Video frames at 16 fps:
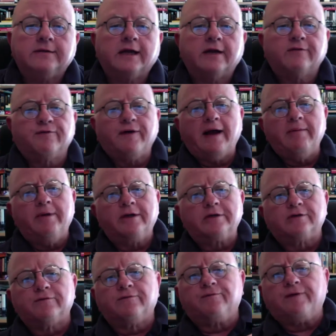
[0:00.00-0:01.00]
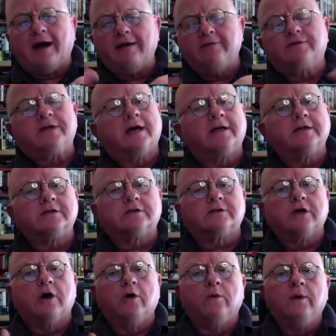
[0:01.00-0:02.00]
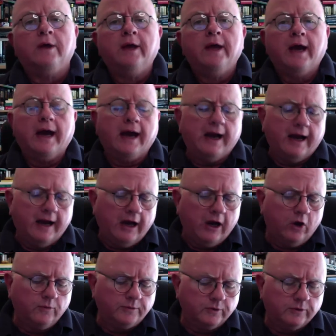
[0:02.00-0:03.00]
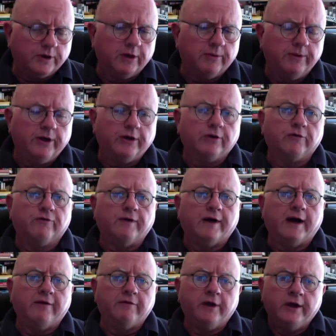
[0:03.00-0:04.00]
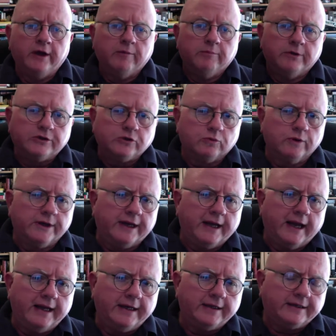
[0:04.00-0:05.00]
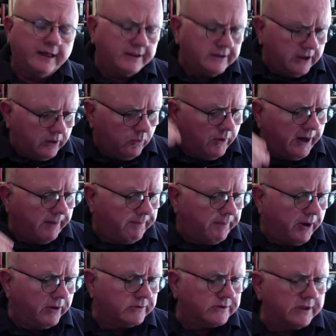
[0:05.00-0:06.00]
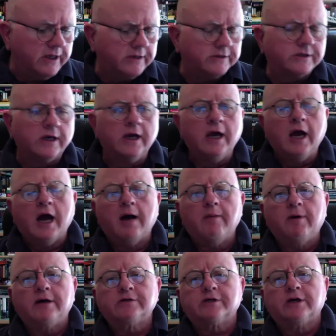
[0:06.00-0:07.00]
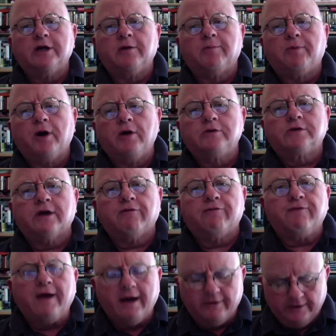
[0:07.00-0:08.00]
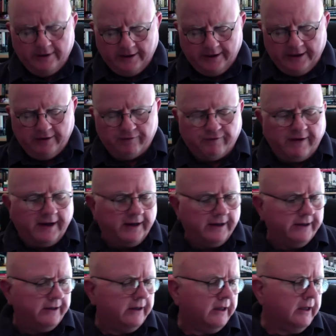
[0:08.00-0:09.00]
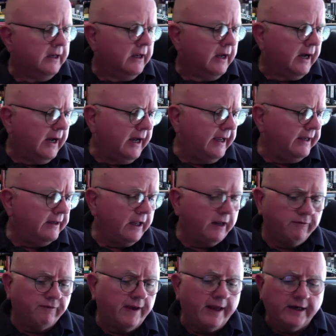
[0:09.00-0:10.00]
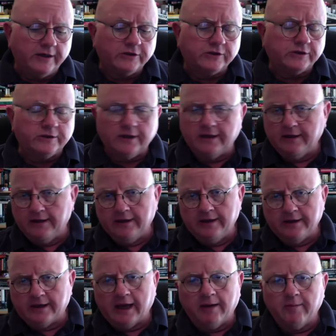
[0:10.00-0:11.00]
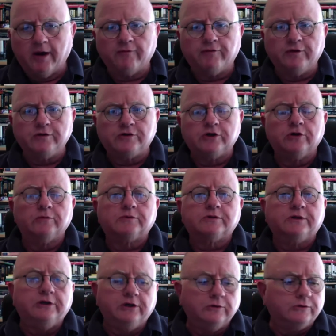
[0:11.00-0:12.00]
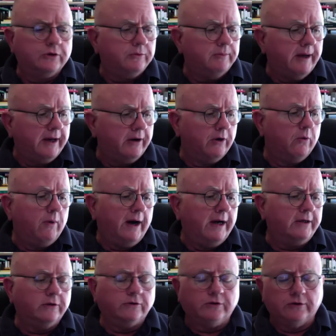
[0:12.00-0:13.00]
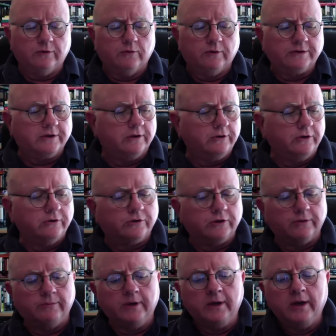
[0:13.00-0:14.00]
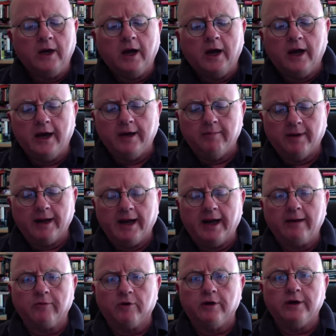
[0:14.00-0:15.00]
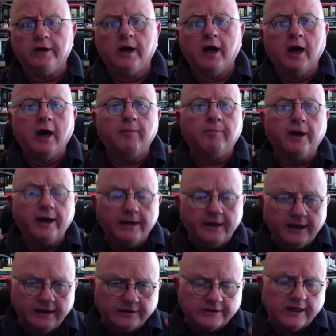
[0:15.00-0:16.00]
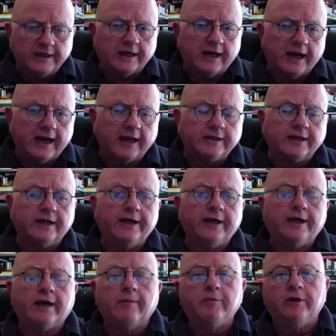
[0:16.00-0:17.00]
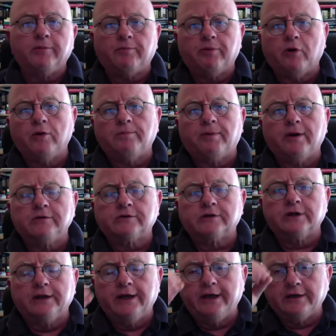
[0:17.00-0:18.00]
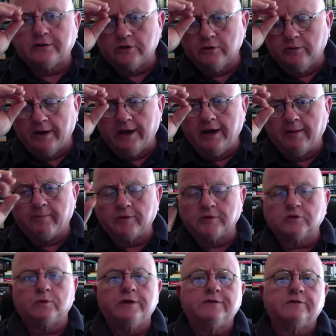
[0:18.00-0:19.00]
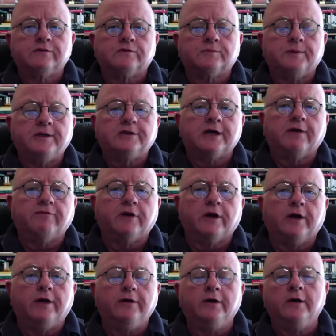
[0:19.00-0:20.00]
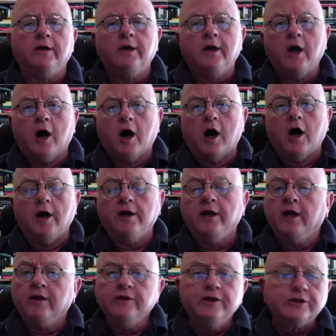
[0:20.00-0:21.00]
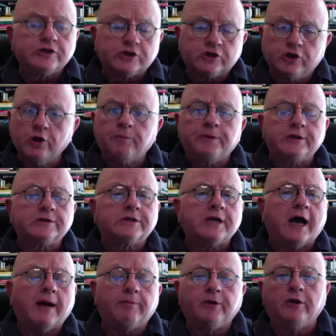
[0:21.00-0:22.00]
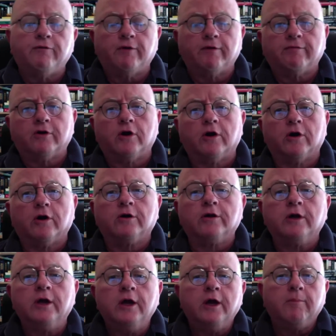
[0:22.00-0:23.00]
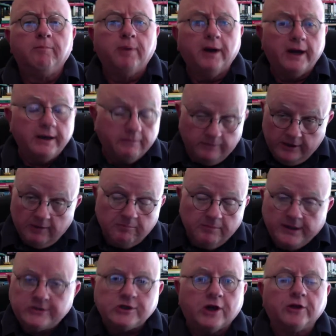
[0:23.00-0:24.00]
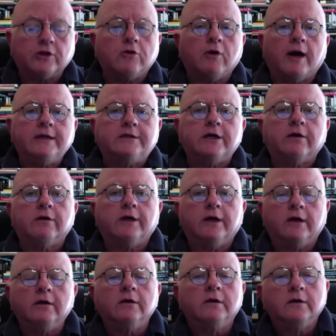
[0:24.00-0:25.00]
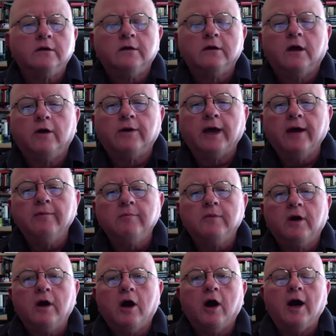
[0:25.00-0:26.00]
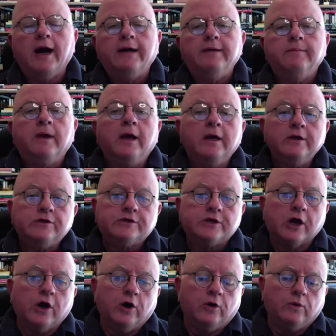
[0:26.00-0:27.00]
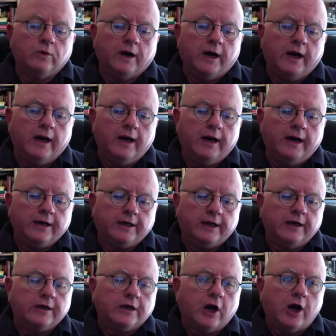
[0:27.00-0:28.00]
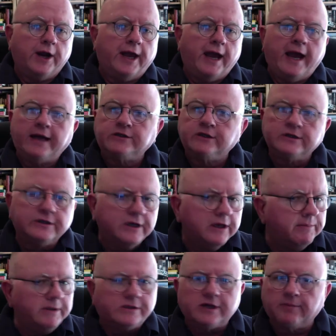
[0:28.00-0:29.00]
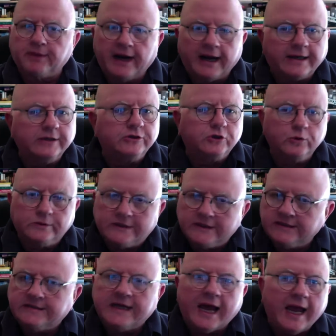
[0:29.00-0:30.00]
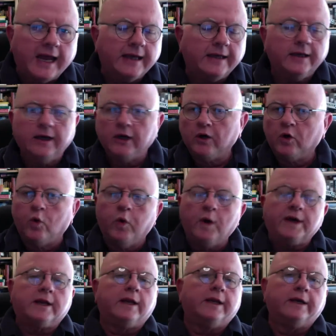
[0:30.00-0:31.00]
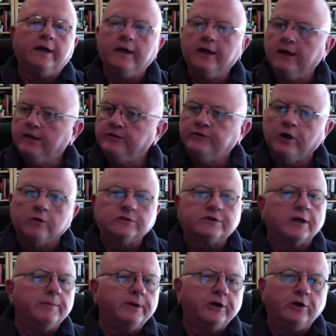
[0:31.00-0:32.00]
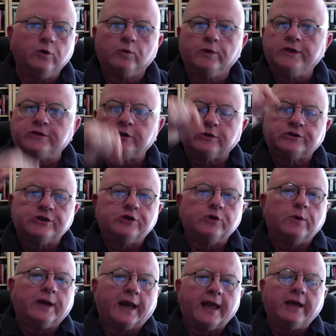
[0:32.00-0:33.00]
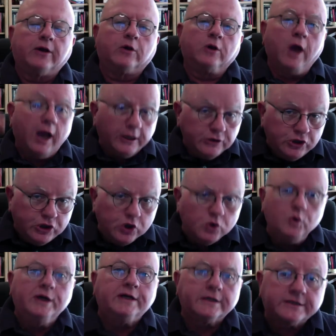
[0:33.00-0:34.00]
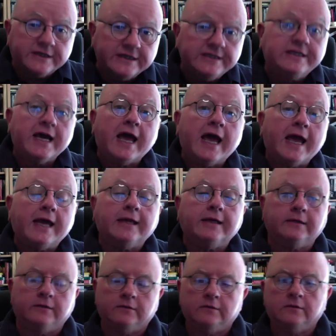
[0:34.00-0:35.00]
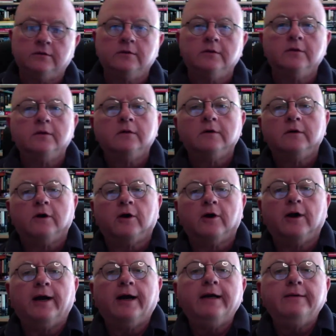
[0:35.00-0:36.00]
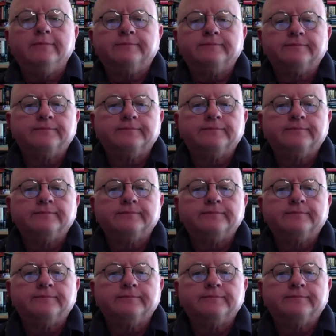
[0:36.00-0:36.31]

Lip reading: That's 5 minutes and 5 seconds. So I hoped it would come in under 5, but you really got to get that done. When I post this, I'm also going to post. I found the link finally. It vanished. It came off YouTube. The YouTube. I don't know why YouTube wasn't on YouTube in my library, but I got the link. I'm going to post a link to a persuasive speech I've done on the stupidest topic you've ever heard, but it meets all the criteria. Okay. All right. So, again, call to action. Give me something I can do today, quickly. Don't tell me to do research and do it later. Do it today. All right?